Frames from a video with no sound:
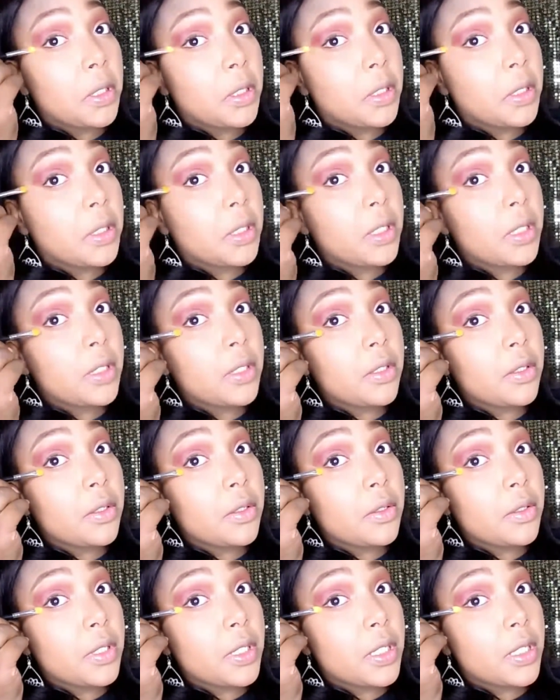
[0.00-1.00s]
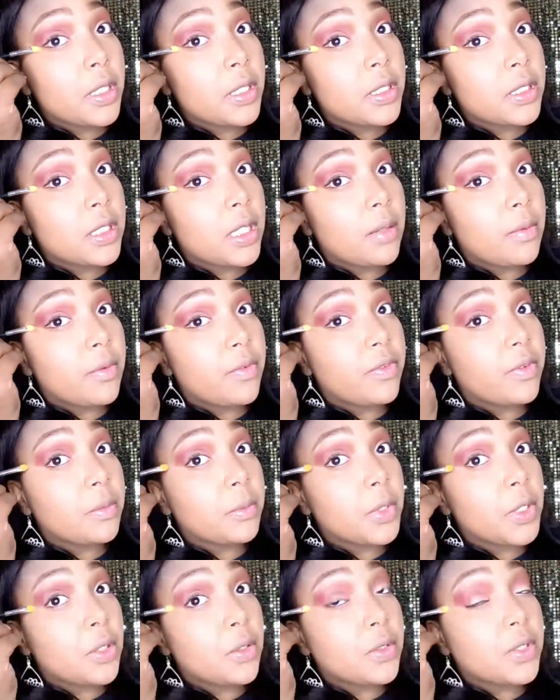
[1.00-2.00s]
need to do this. Some of them
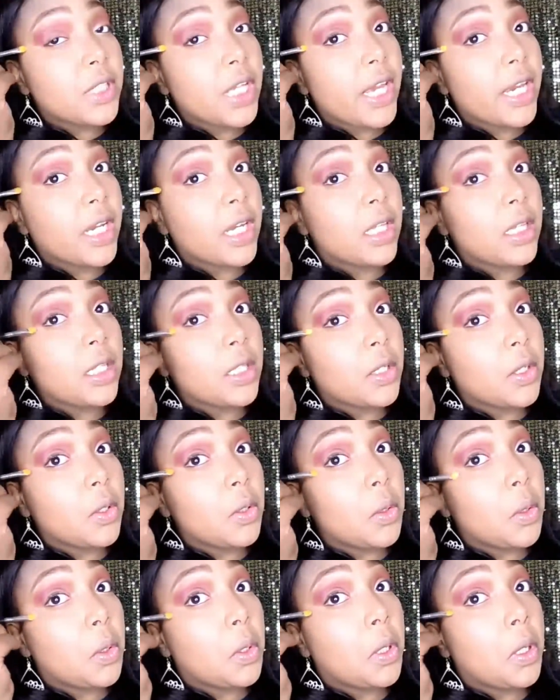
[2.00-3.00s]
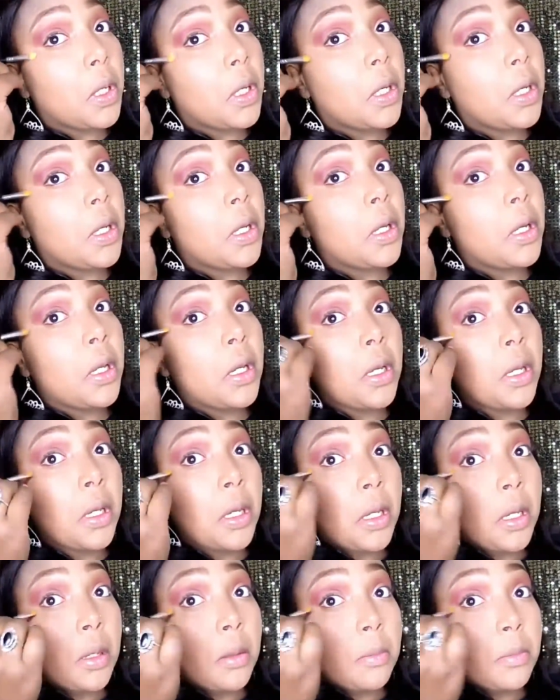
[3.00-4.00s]
use like a little,
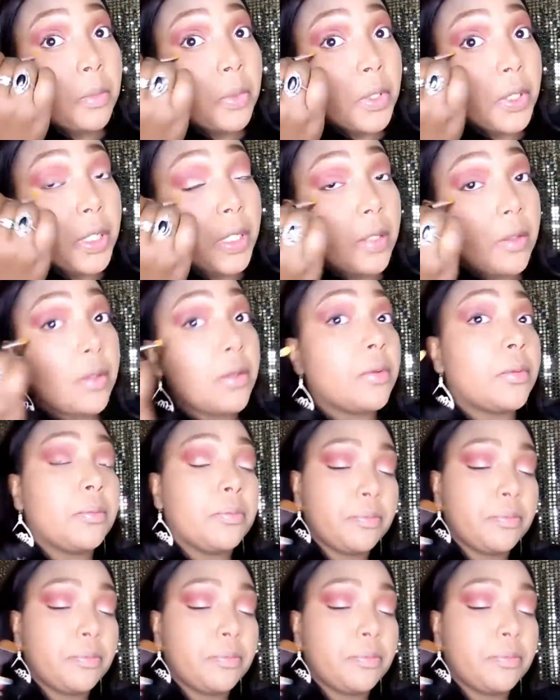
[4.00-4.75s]
put a,